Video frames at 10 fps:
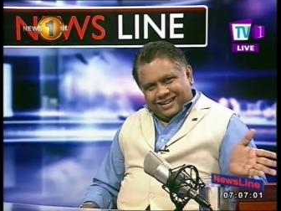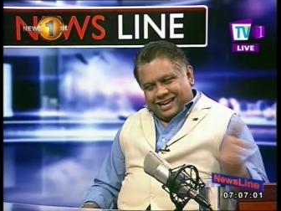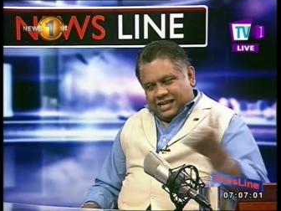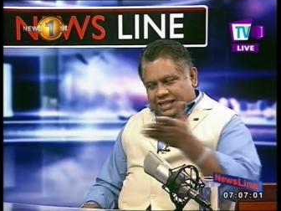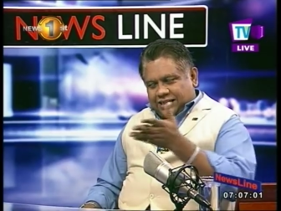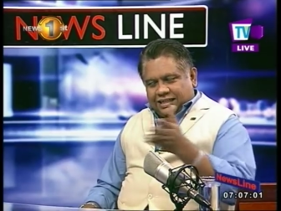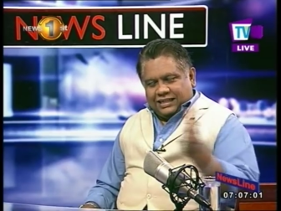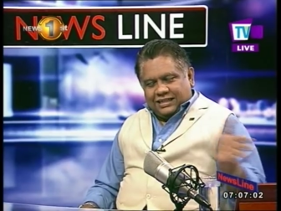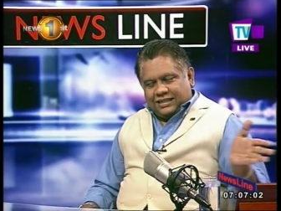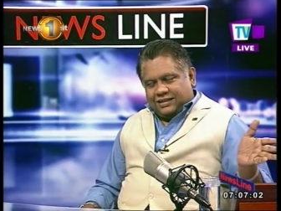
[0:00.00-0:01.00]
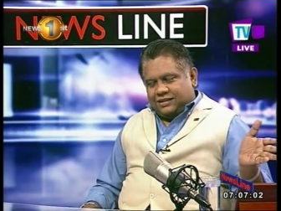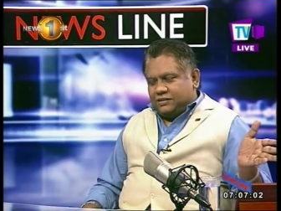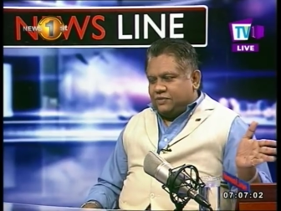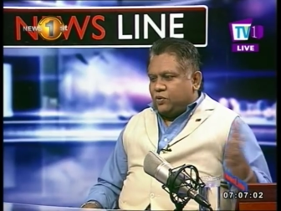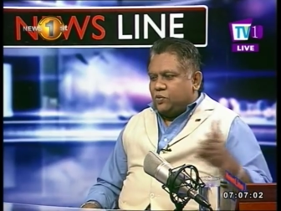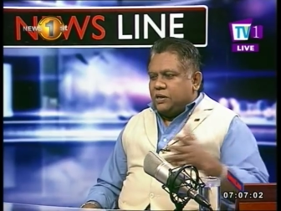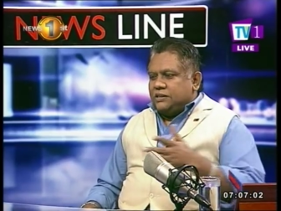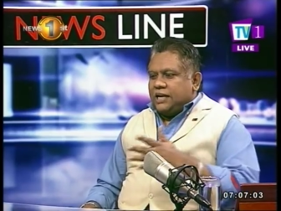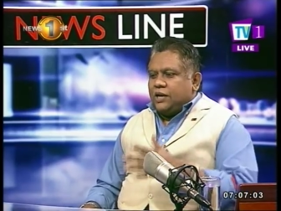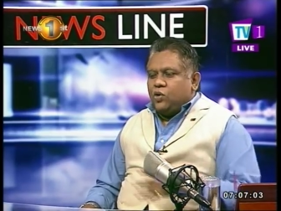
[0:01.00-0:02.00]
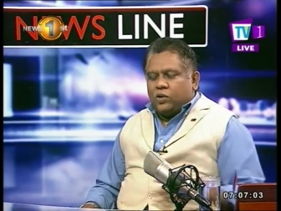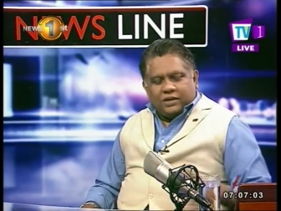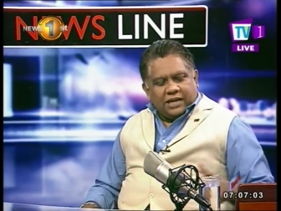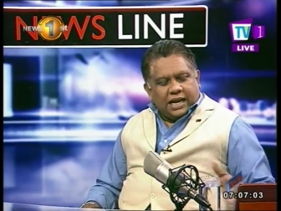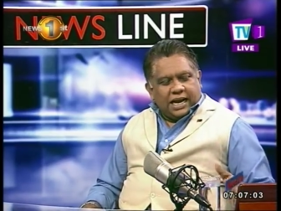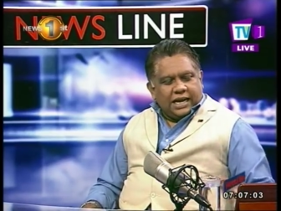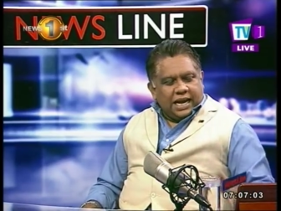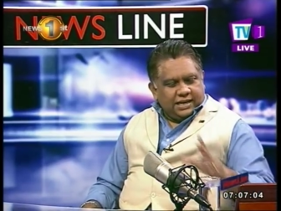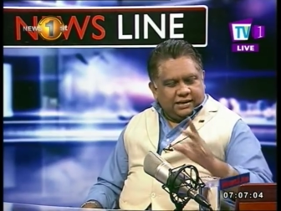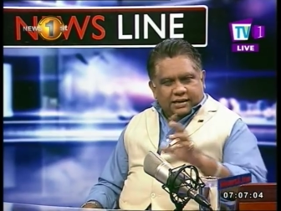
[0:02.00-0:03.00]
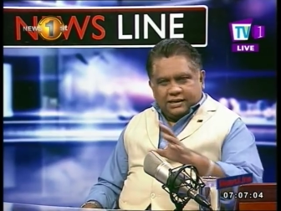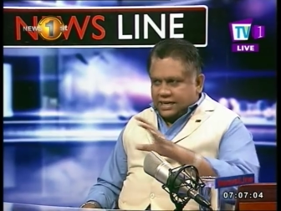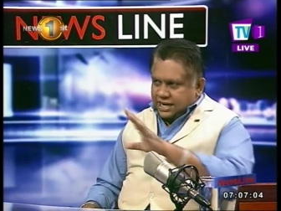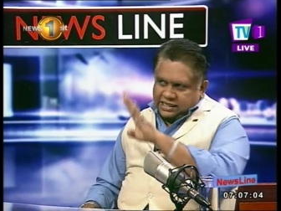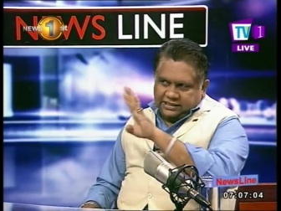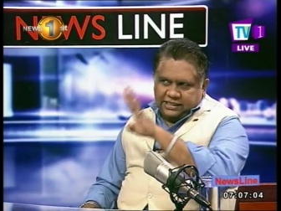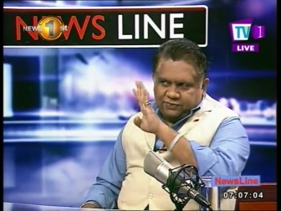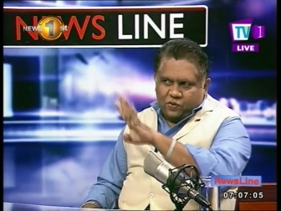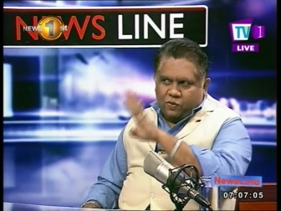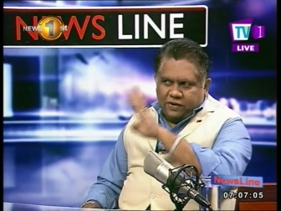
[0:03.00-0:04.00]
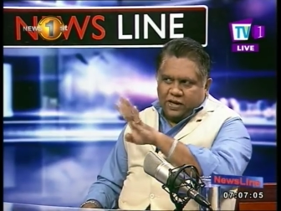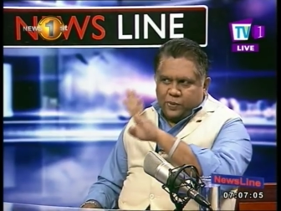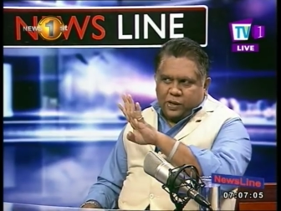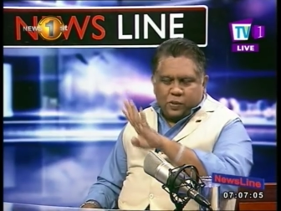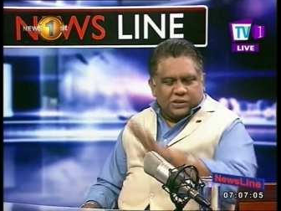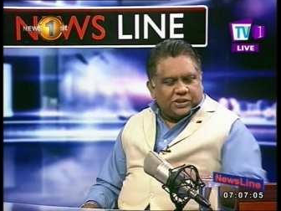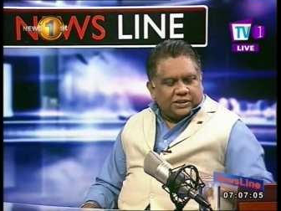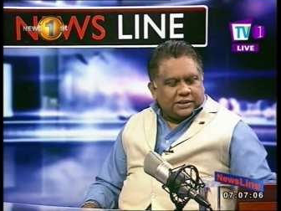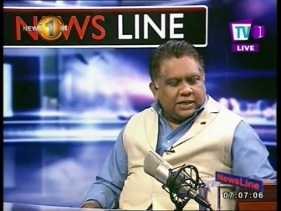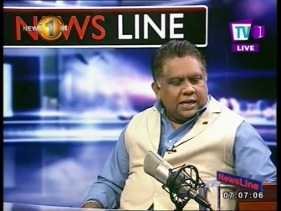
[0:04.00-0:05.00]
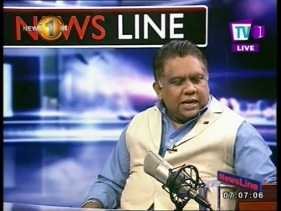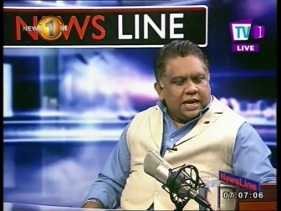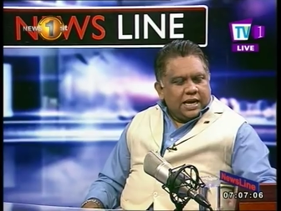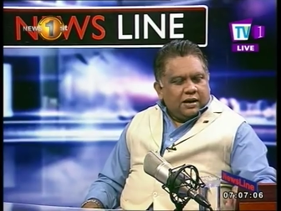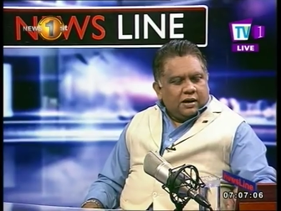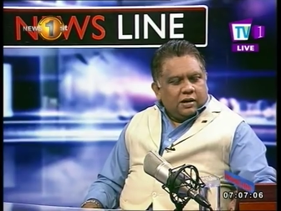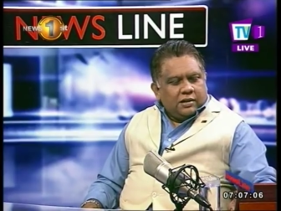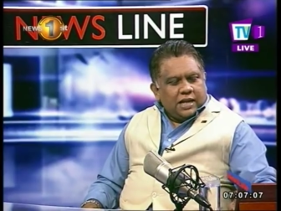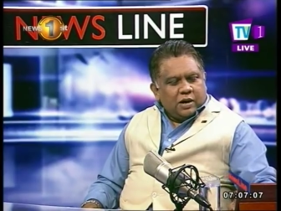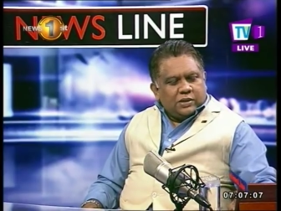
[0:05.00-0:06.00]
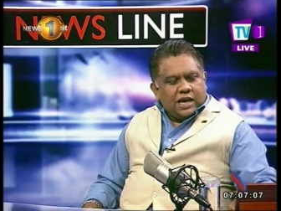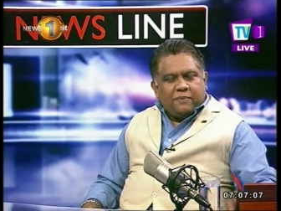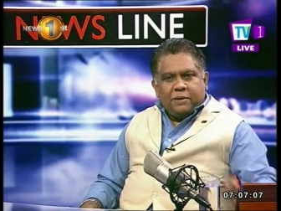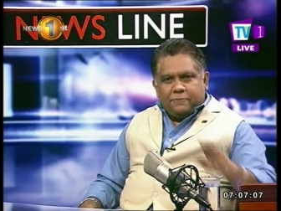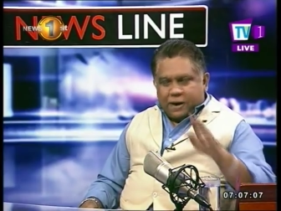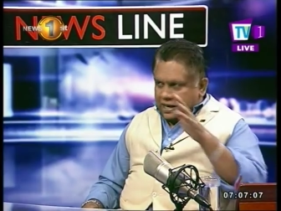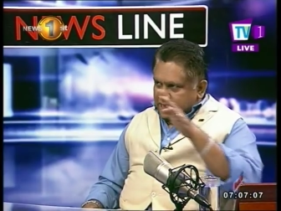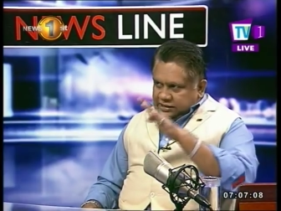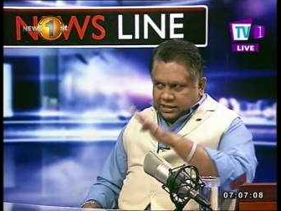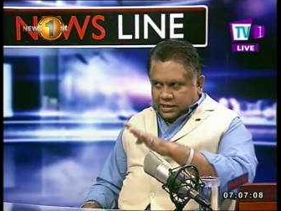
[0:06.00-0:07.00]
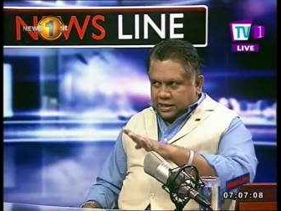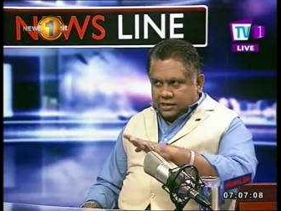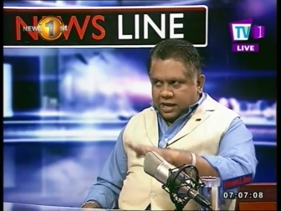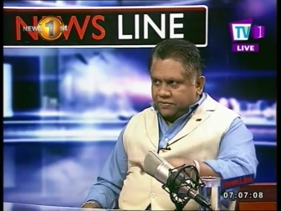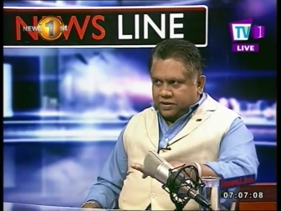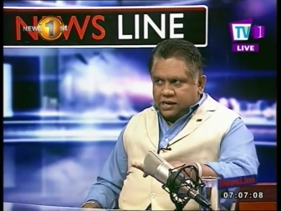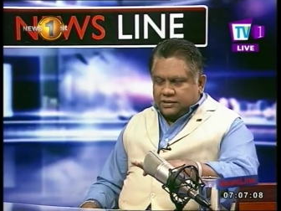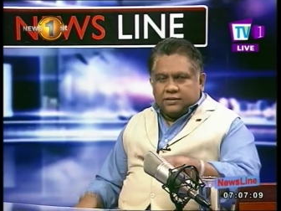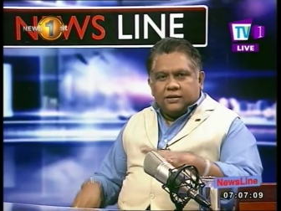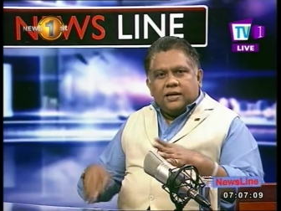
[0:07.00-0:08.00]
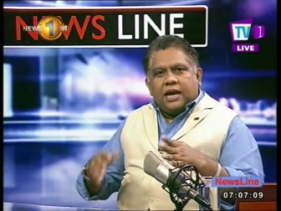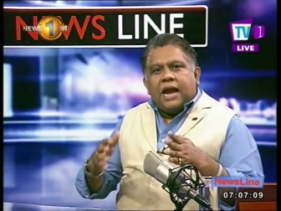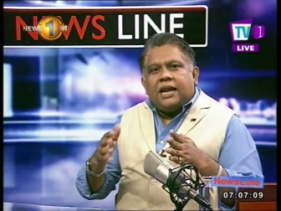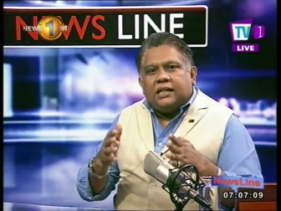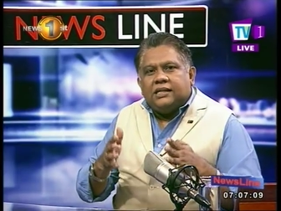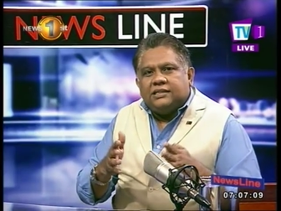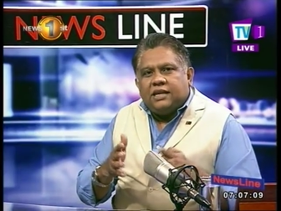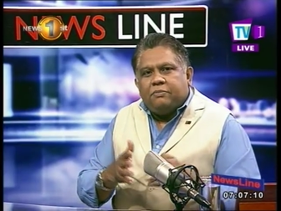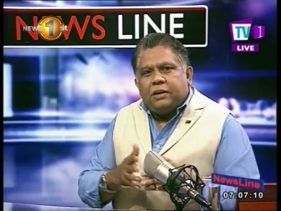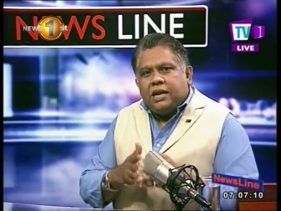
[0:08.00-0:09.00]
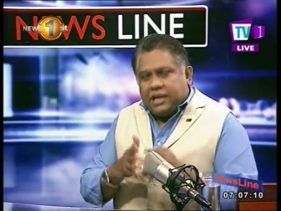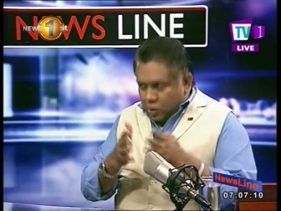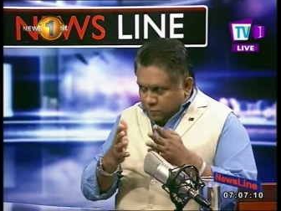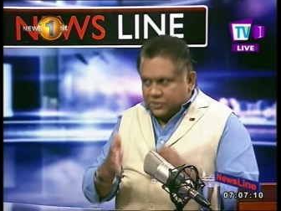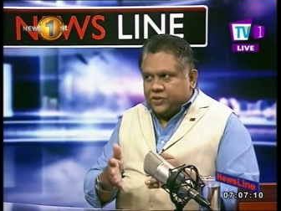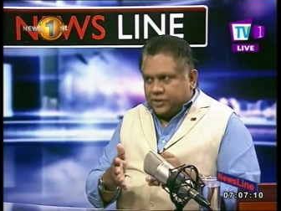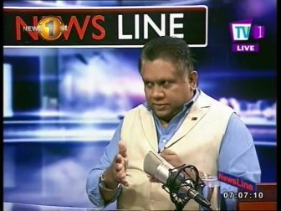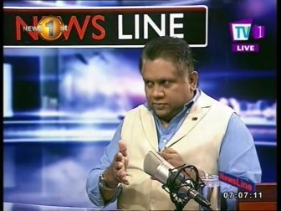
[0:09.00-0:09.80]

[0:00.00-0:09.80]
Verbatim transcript: as I said, the, the, the, few words I wrote, I, I, can I just raise four very quick questions? Yeah. Now, there have been parties in, in governance and others have been in opposition.